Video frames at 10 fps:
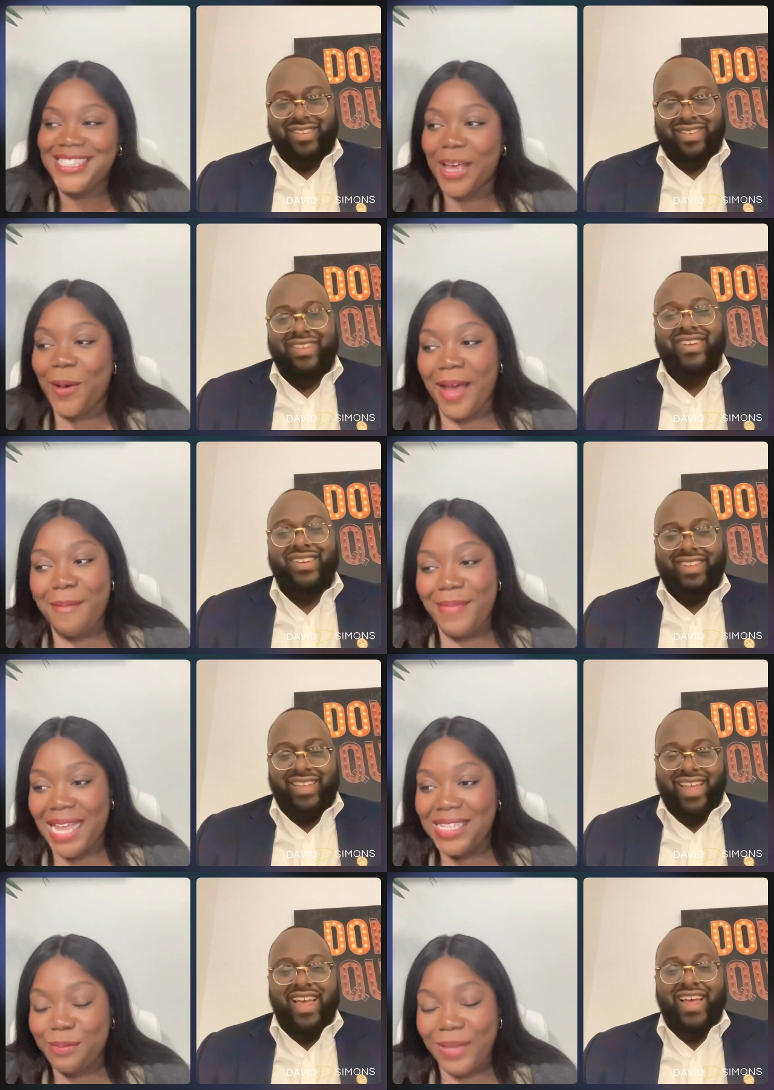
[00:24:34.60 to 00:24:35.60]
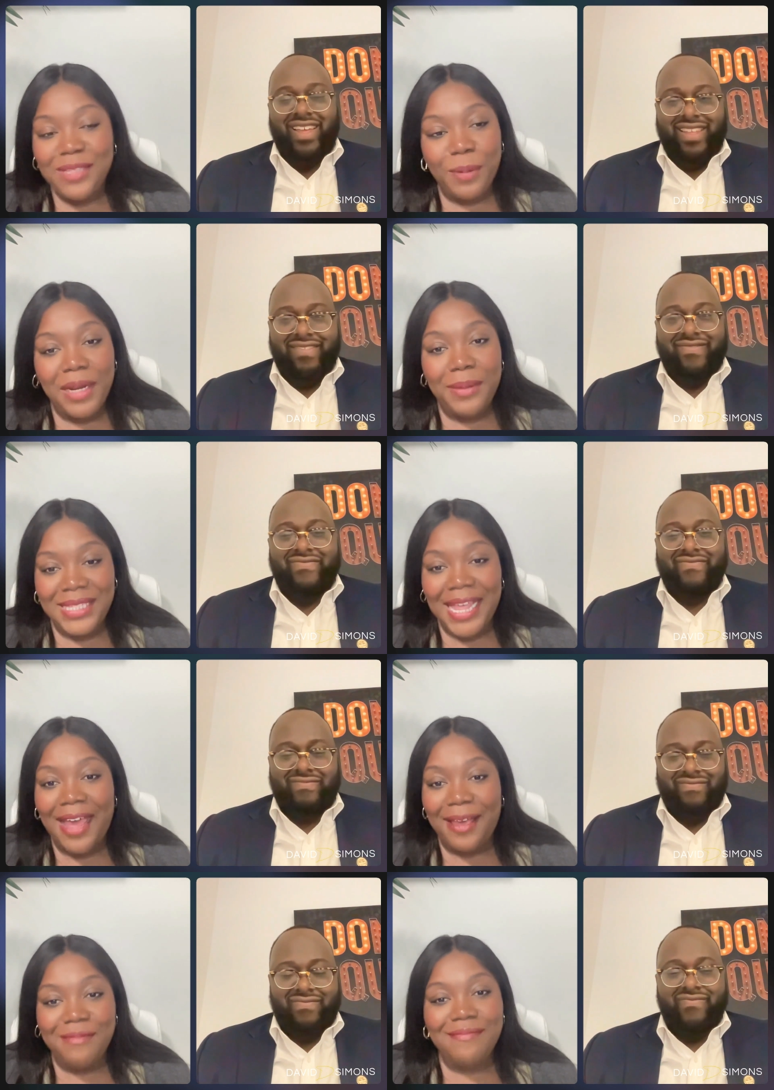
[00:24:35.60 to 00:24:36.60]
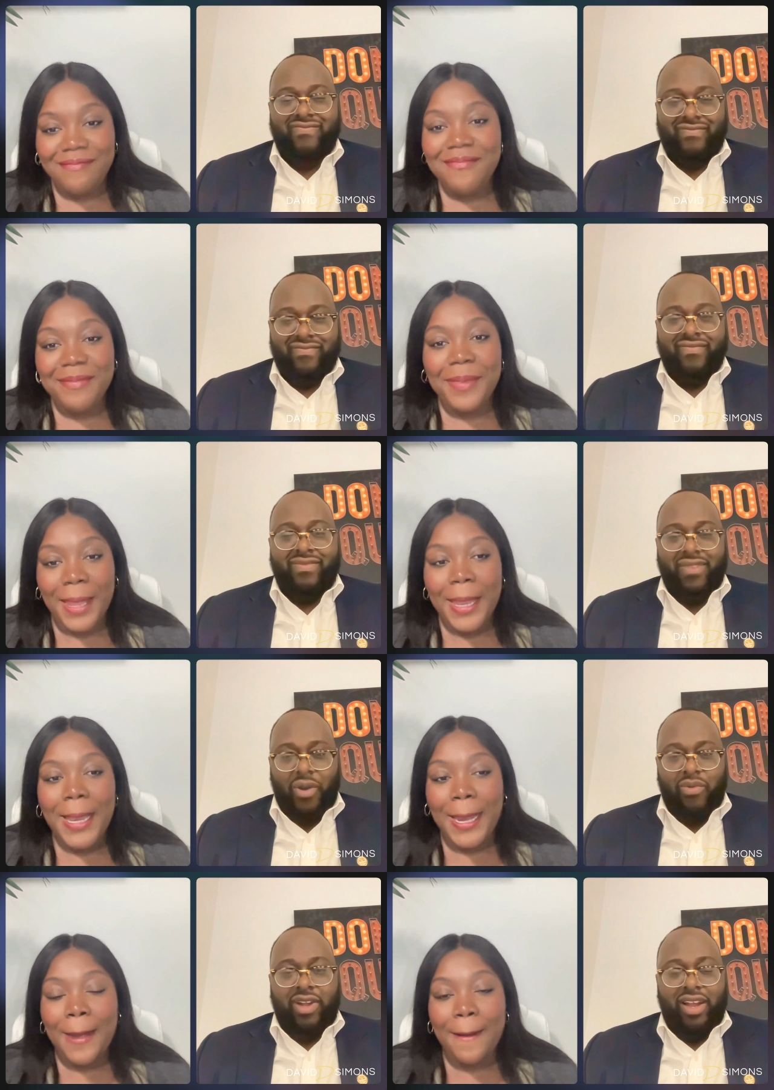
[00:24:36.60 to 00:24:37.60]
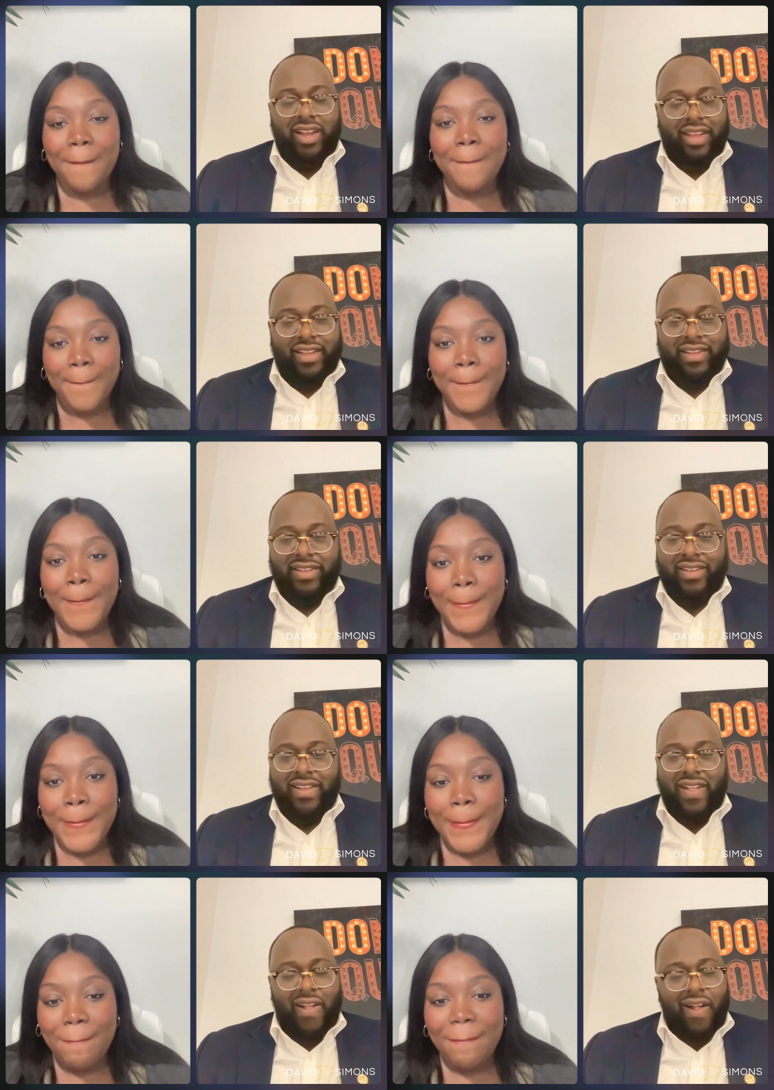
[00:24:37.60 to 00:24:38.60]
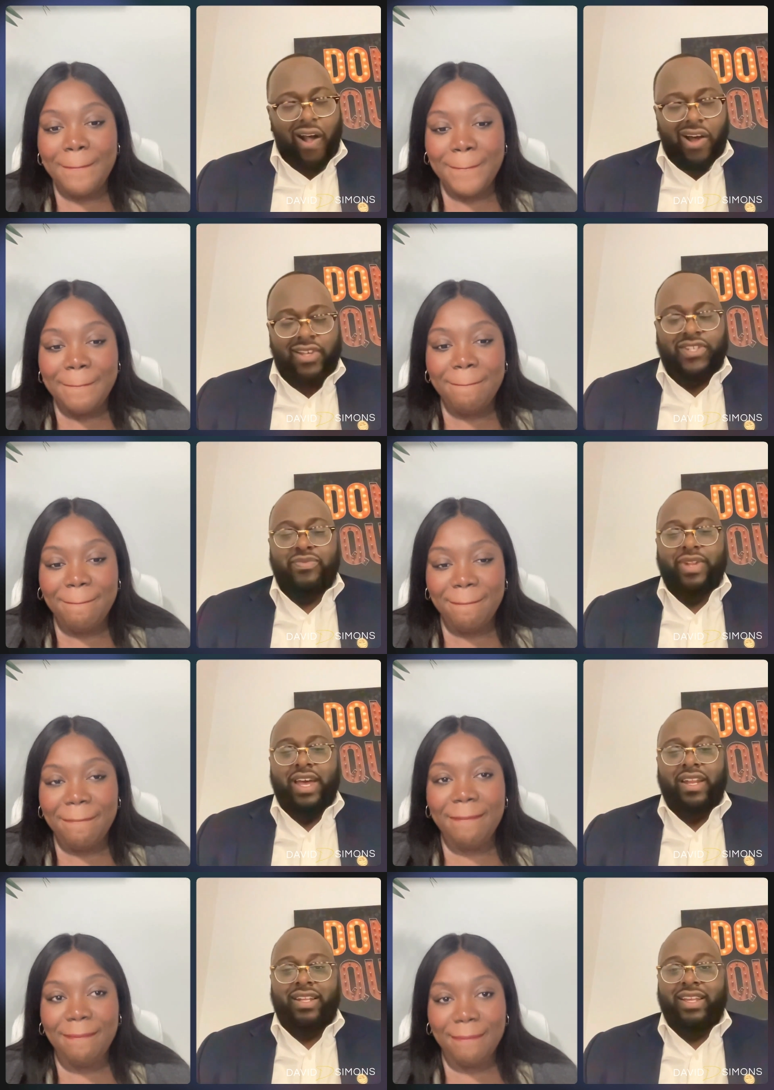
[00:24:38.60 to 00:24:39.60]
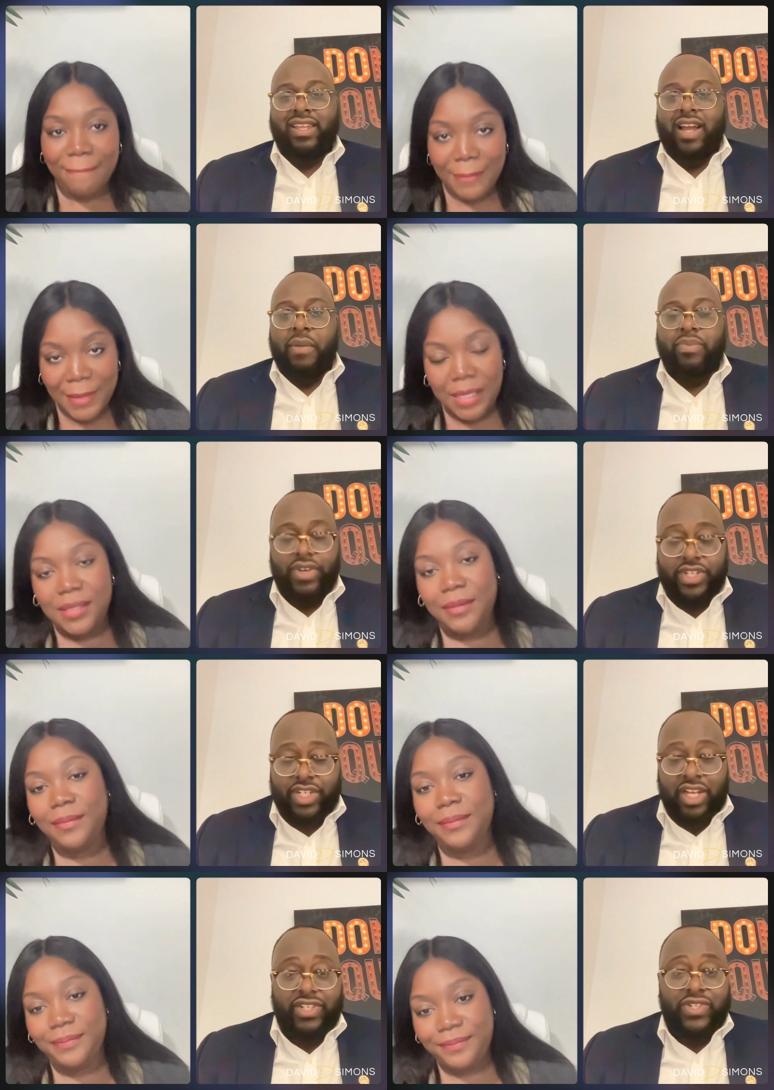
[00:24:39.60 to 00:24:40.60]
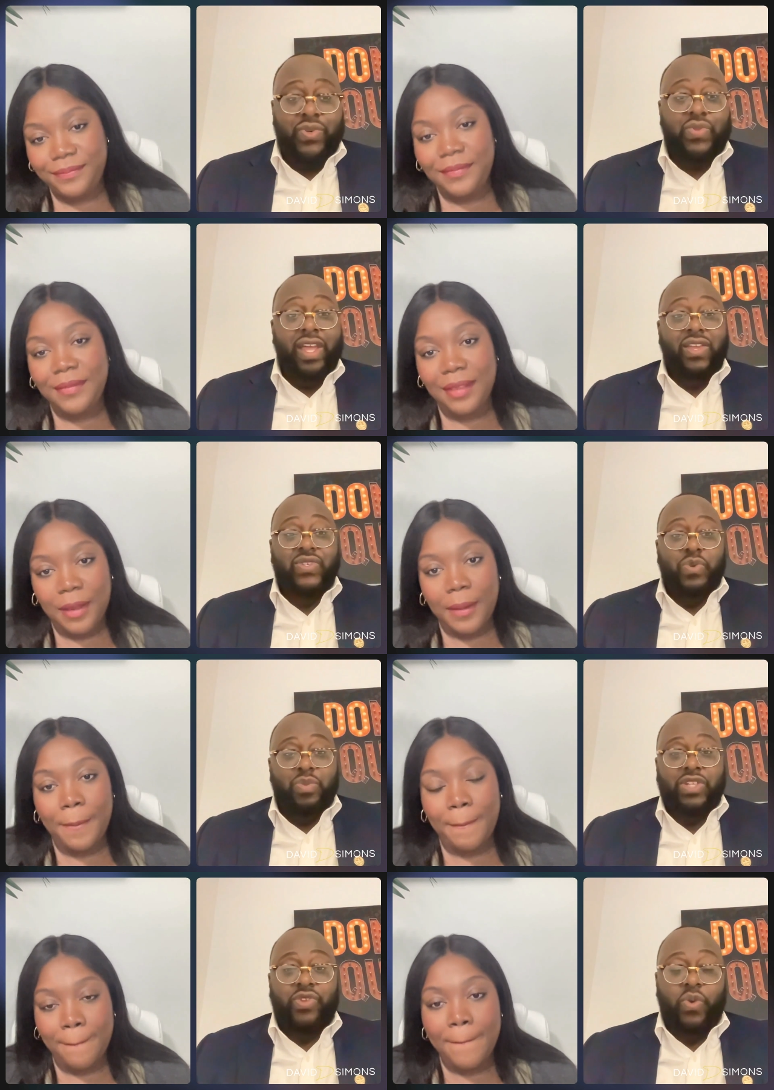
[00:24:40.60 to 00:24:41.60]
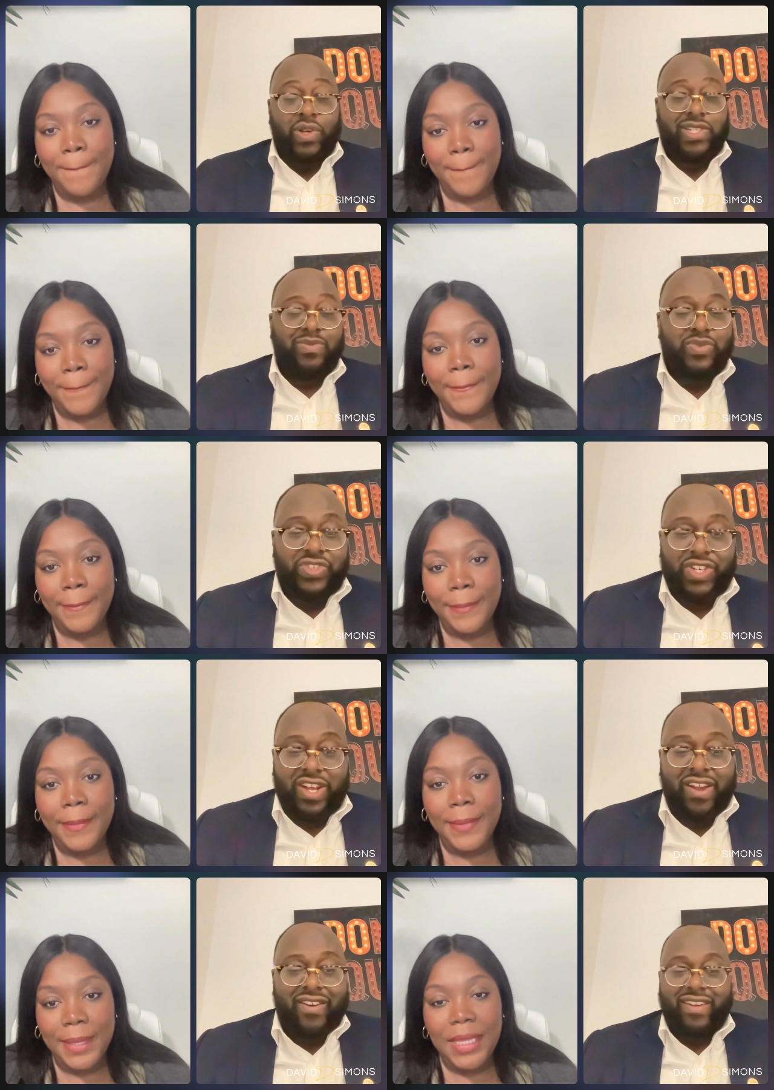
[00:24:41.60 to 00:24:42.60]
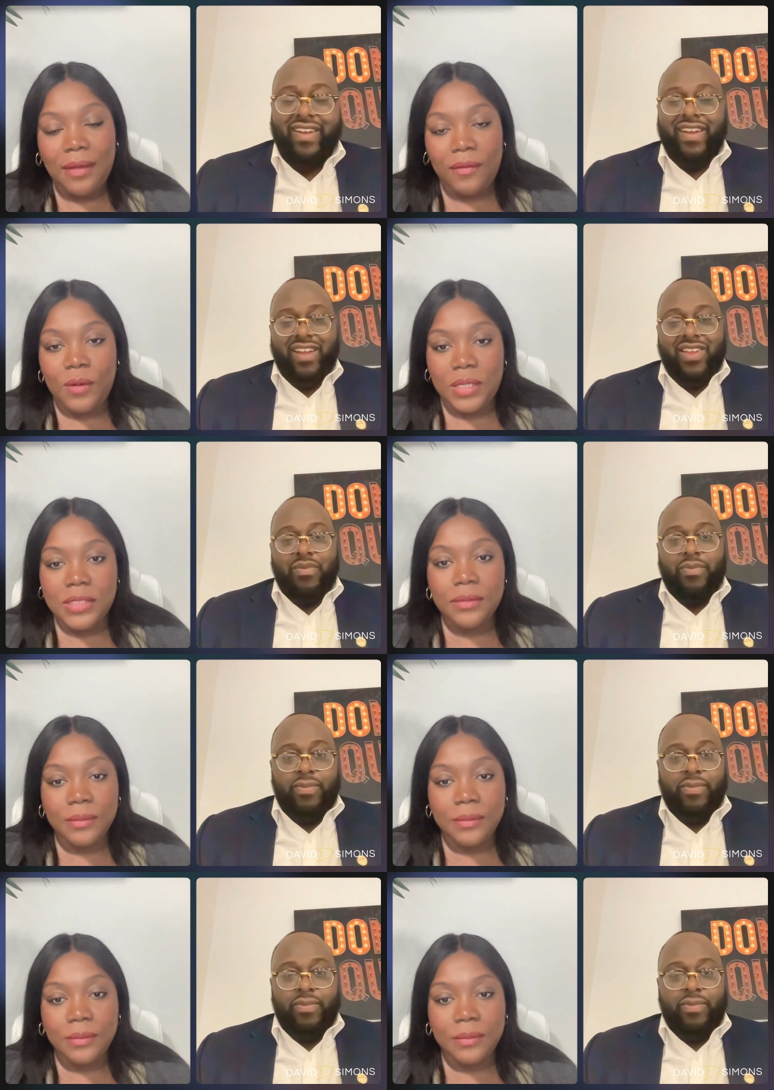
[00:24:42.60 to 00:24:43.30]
Speaker 1: So um, that's that's pretty much that.
Speaker 2: Okay, awesome, Nathalie. I appreciate you. Thank you so much for the wisdom you shared. Yeah, of course,